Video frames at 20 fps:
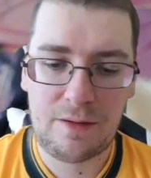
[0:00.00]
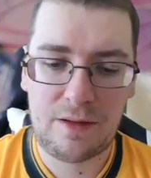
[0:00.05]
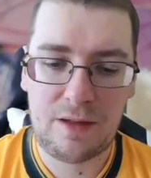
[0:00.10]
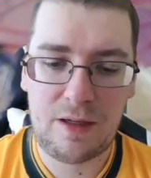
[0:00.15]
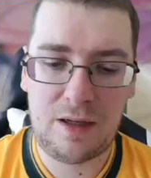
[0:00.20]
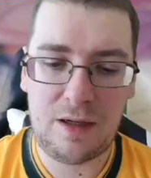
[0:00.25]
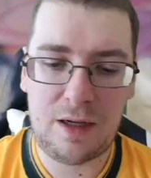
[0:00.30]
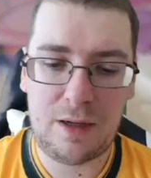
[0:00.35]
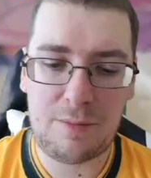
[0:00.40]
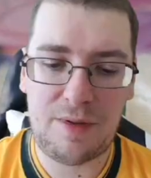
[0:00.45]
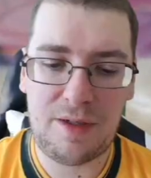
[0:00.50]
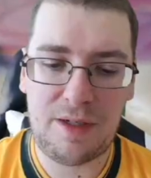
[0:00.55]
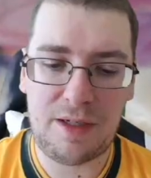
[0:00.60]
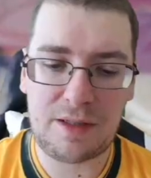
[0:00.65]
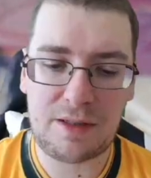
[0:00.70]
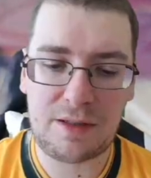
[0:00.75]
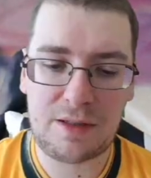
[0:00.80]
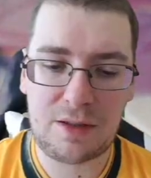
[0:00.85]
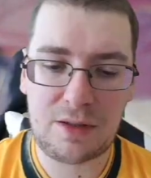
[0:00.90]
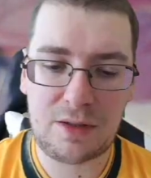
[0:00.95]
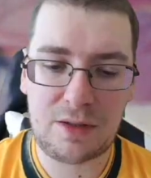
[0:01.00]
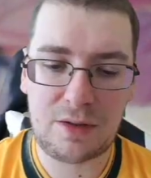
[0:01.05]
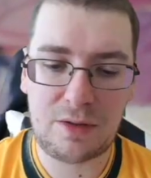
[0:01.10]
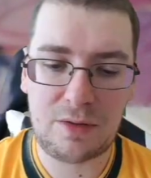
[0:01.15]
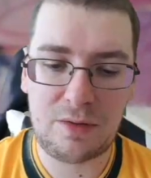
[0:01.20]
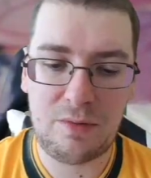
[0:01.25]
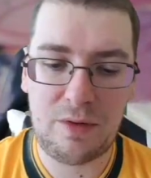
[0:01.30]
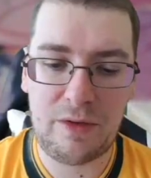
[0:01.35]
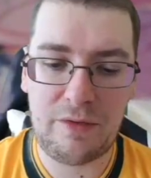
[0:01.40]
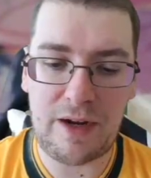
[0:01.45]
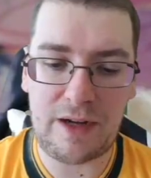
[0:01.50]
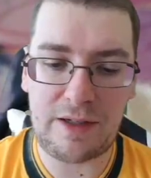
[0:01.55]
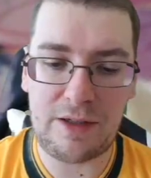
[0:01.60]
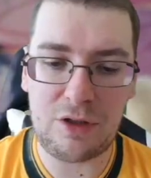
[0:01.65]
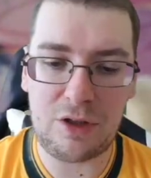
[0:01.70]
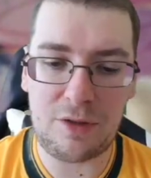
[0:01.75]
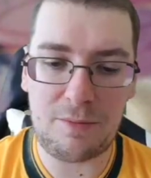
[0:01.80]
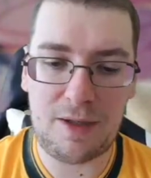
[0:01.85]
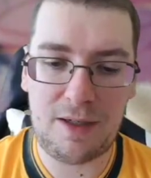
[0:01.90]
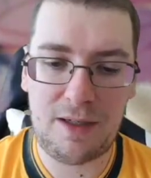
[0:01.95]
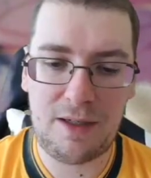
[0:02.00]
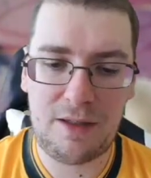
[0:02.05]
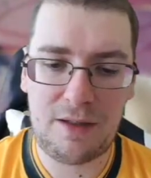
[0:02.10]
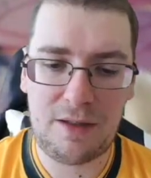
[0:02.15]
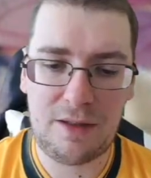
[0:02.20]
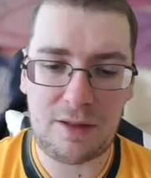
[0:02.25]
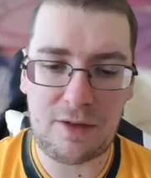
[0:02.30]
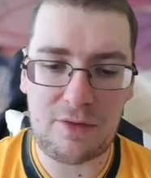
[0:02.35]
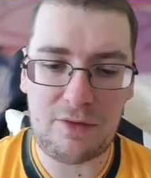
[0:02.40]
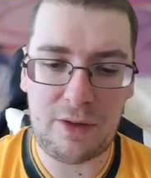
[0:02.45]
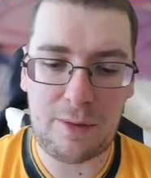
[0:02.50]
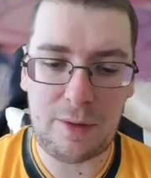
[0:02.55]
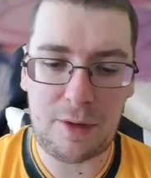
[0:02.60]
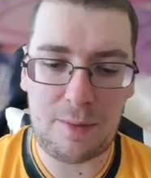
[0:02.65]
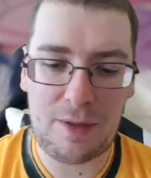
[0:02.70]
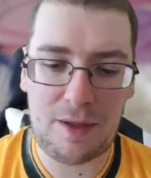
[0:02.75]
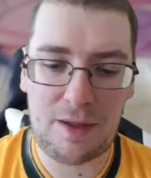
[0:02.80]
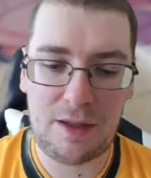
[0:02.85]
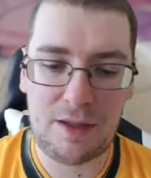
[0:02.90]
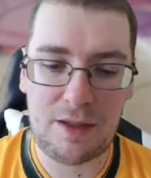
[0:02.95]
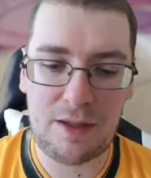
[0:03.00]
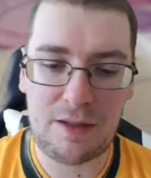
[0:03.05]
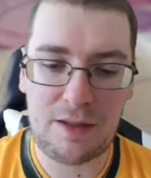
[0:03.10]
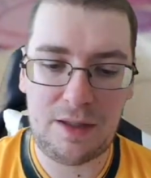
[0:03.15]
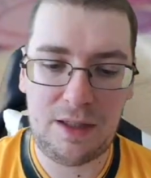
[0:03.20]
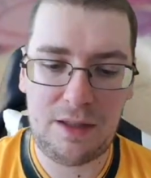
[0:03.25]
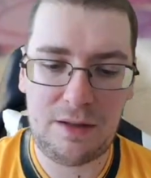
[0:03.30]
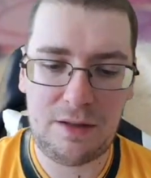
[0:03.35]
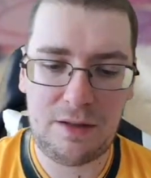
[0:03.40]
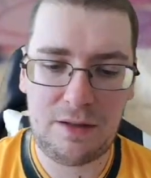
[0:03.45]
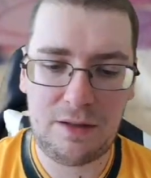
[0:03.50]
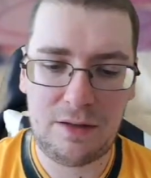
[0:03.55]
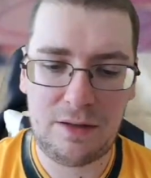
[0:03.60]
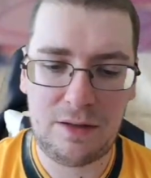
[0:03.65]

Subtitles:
Okay, up next, we've actually got a female player, Leah.